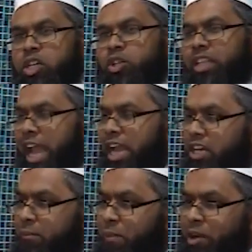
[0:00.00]
So they'll
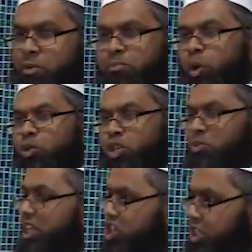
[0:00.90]
end up marrying Polish,
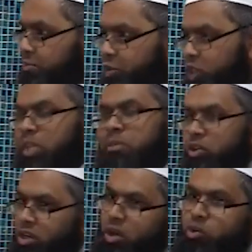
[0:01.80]
whether she's a Muslimah or not,